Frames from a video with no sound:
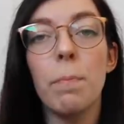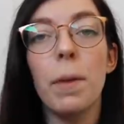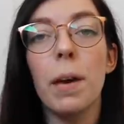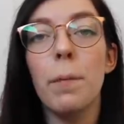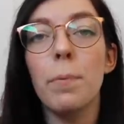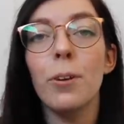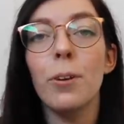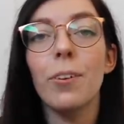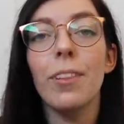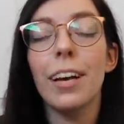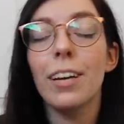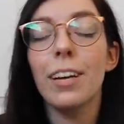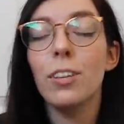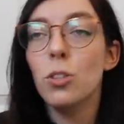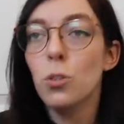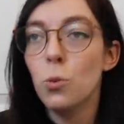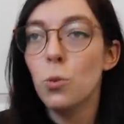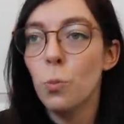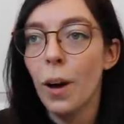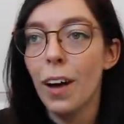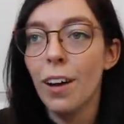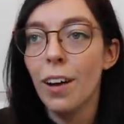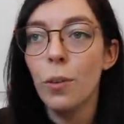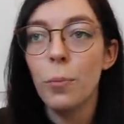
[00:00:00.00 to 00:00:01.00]
maybe you're like,
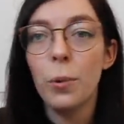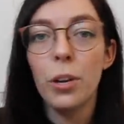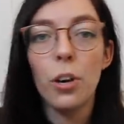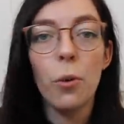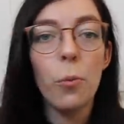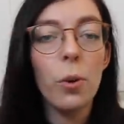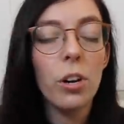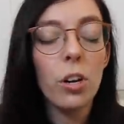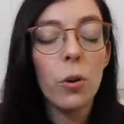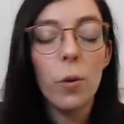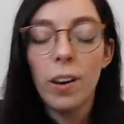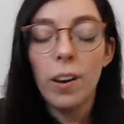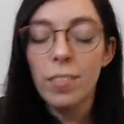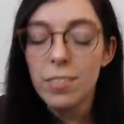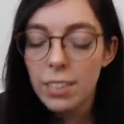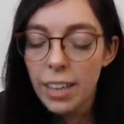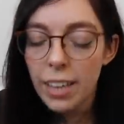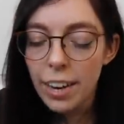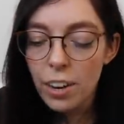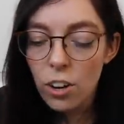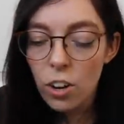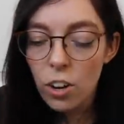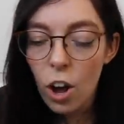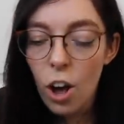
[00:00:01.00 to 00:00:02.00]
Swell, we don't want to go
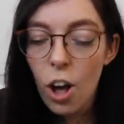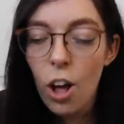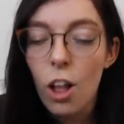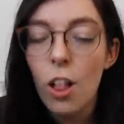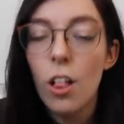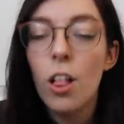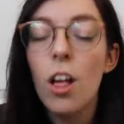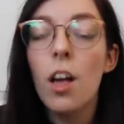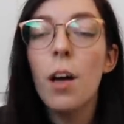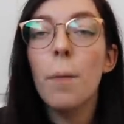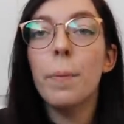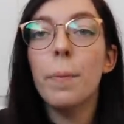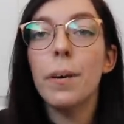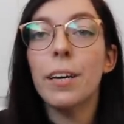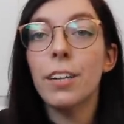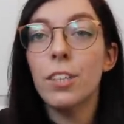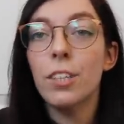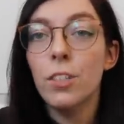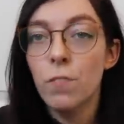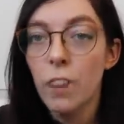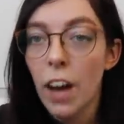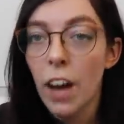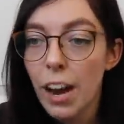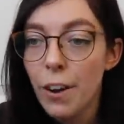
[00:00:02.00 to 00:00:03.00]
outside at all
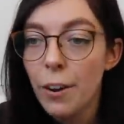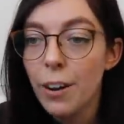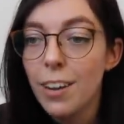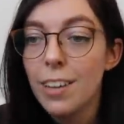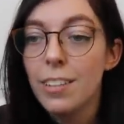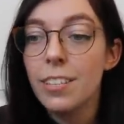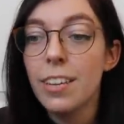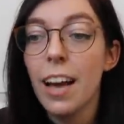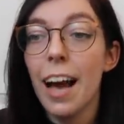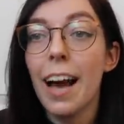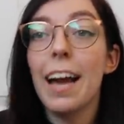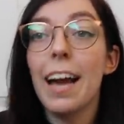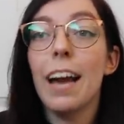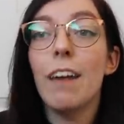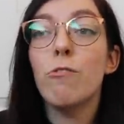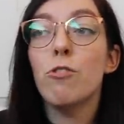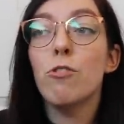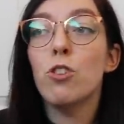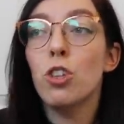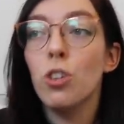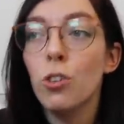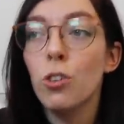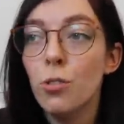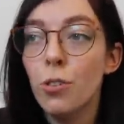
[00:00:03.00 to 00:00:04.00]
because virus, I
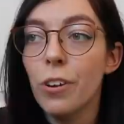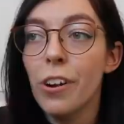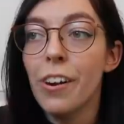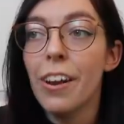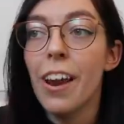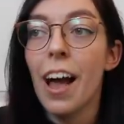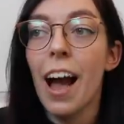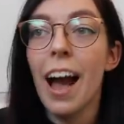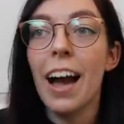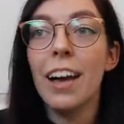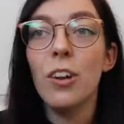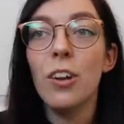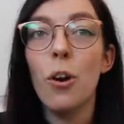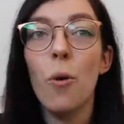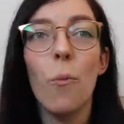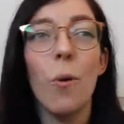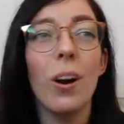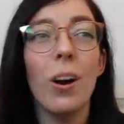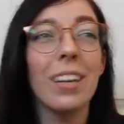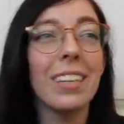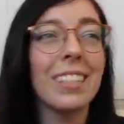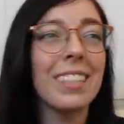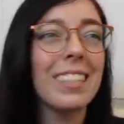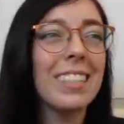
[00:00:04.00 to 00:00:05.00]
have children, I don't
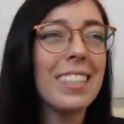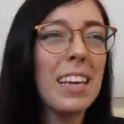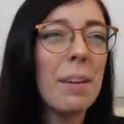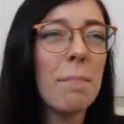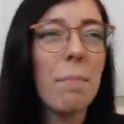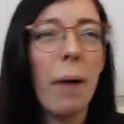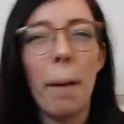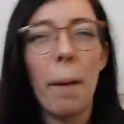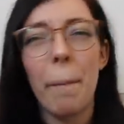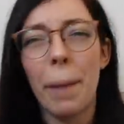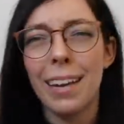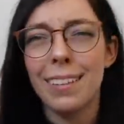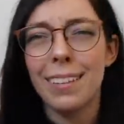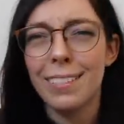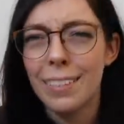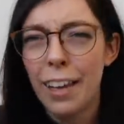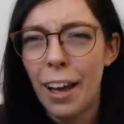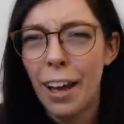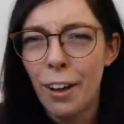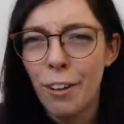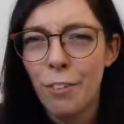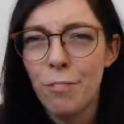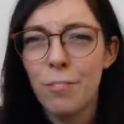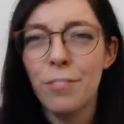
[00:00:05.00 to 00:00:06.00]
want to sit by
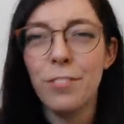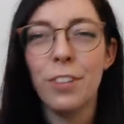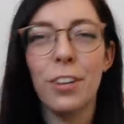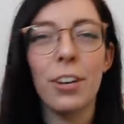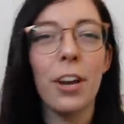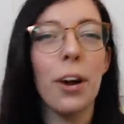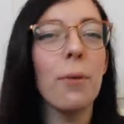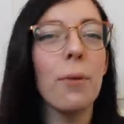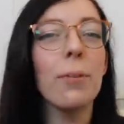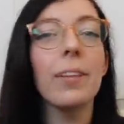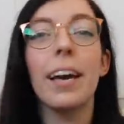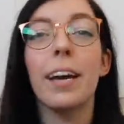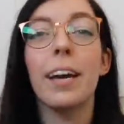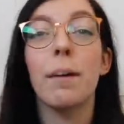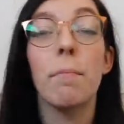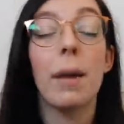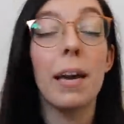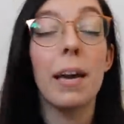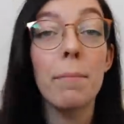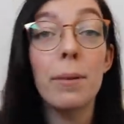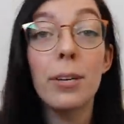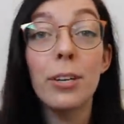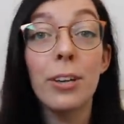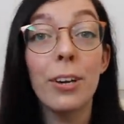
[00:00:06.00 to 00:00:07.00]
myself, you know? Like,
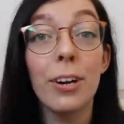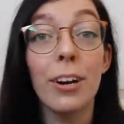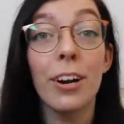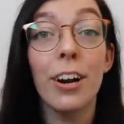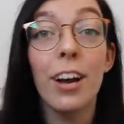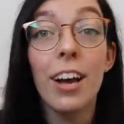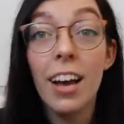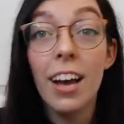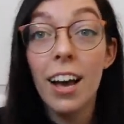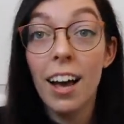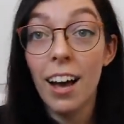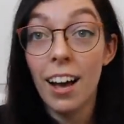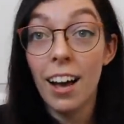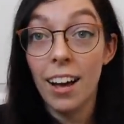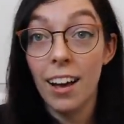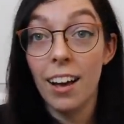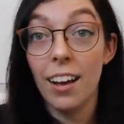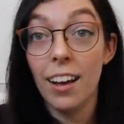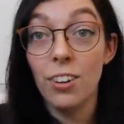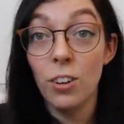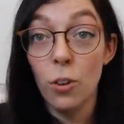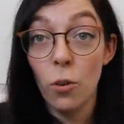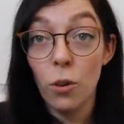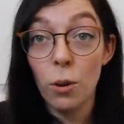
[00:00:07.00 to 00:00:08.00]
maybe you're
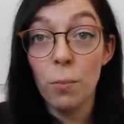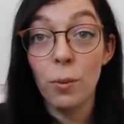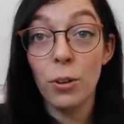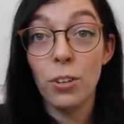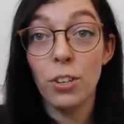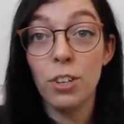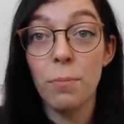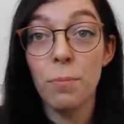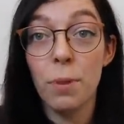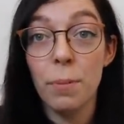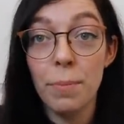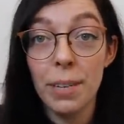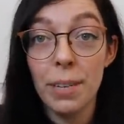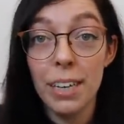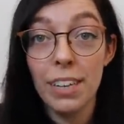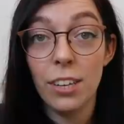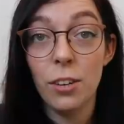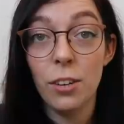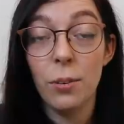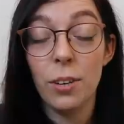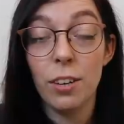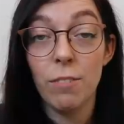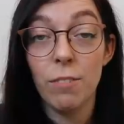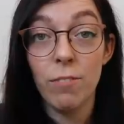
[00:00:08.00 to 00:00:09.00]
a normal human
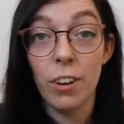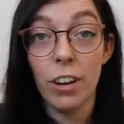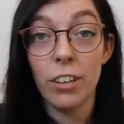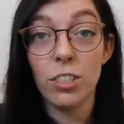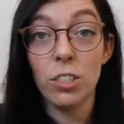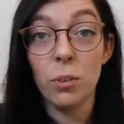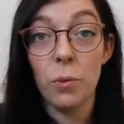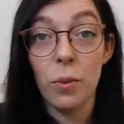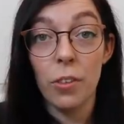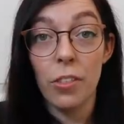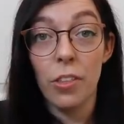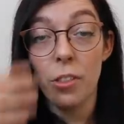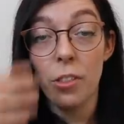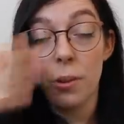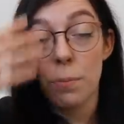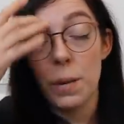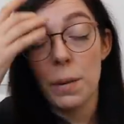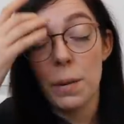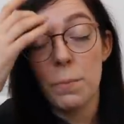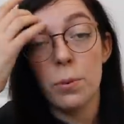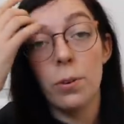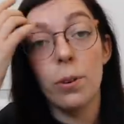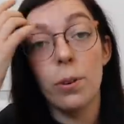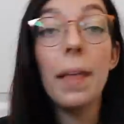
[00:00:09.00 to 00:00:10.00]
being who can function with other
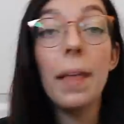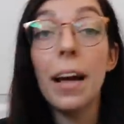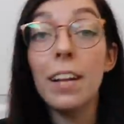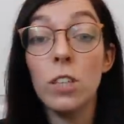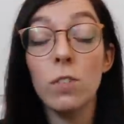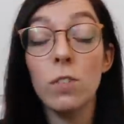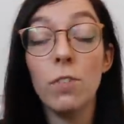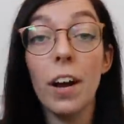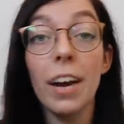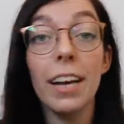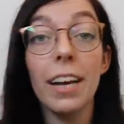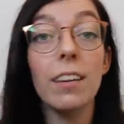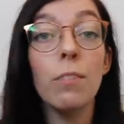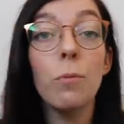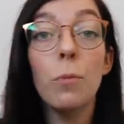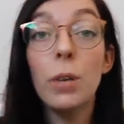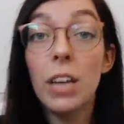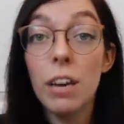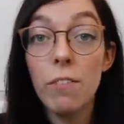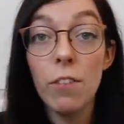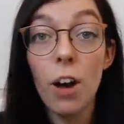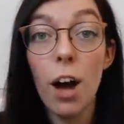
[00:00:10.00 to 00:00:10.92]
people. That's fine. We have